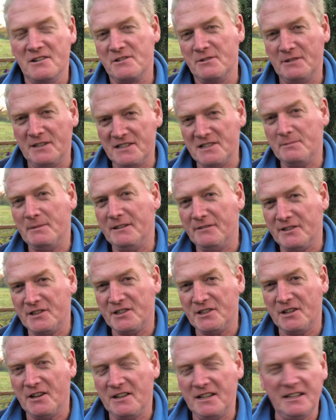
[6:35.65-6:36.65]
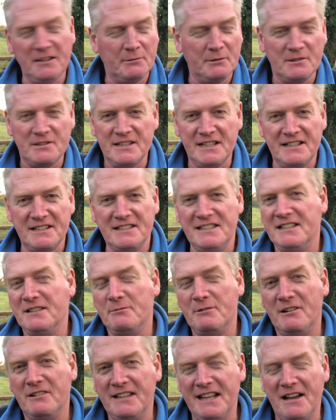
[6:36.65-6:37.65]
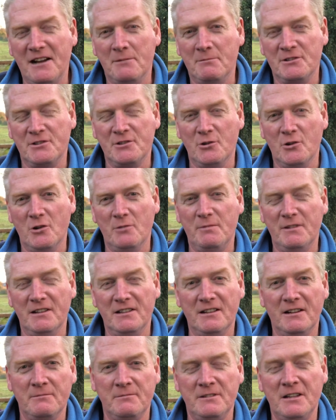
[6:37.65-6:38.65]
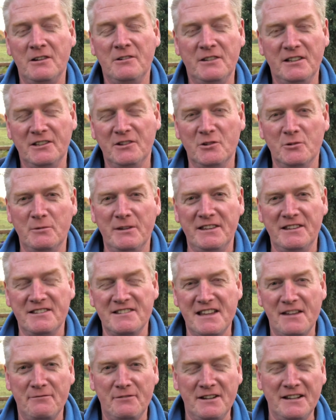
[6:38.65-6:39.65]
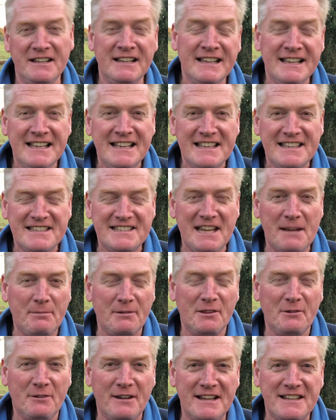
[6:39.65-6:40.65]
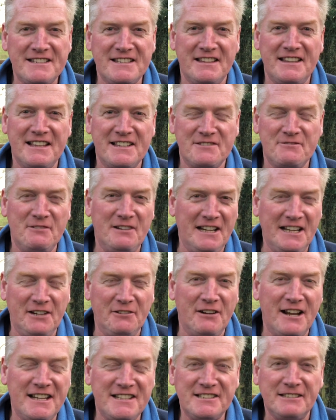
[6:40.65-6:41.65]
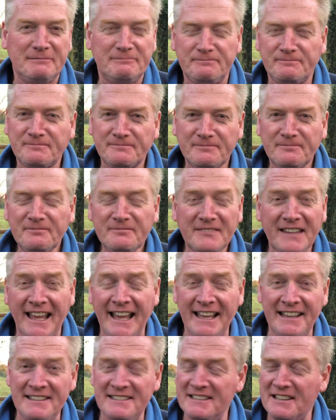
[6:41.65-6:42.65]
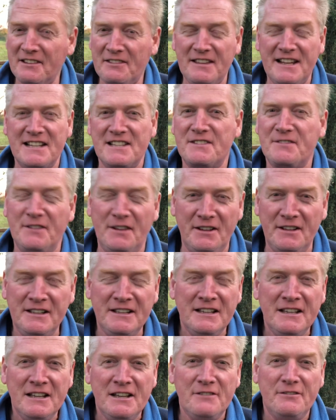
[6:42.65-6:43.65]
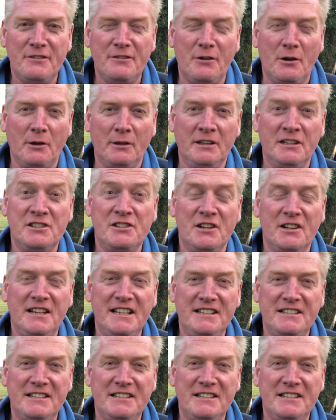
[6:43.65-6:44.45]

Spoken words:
So it is a bit of a journey. It will take a little while yet, I'm sure, but I know that you're with us every step of the way, so that's really great. And thanks for following the journey.